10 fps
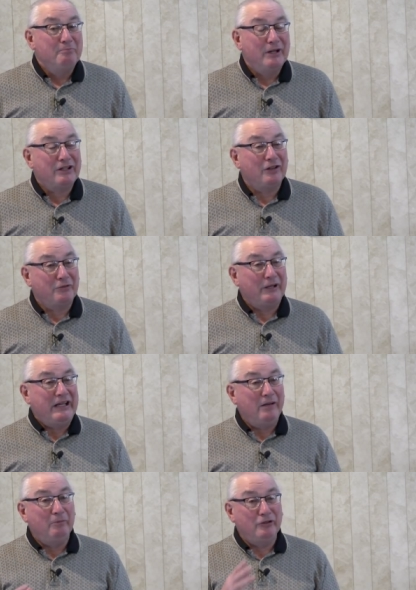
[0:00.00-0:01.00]
But the three
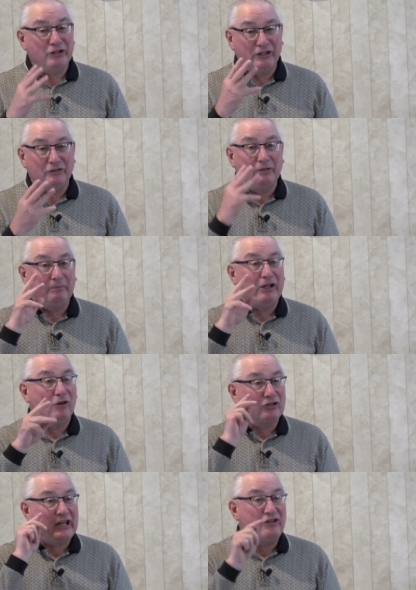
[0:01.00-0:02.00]
Hebrew children,
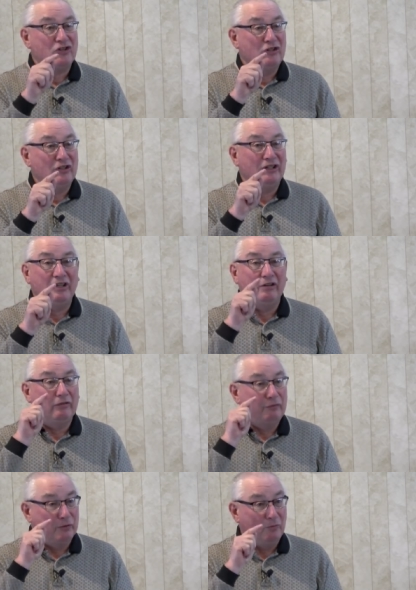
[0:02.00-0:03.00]
because they stood
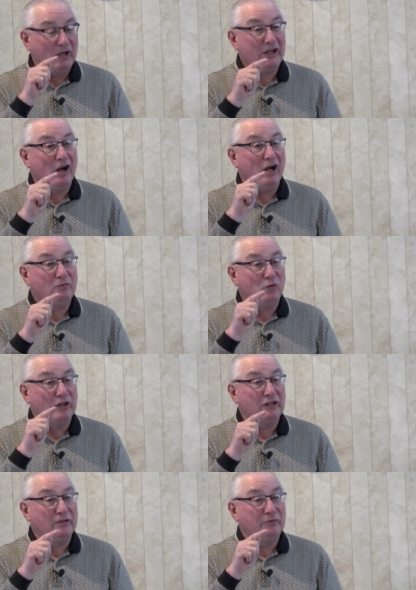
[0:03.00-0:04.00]
for what God
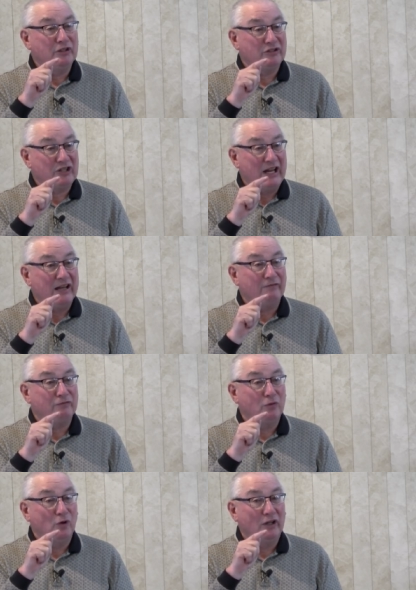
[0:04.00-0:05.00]
wanted them to stand
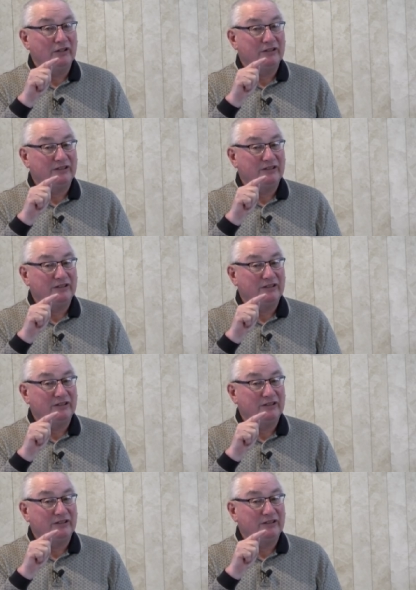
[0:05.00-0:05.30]
for,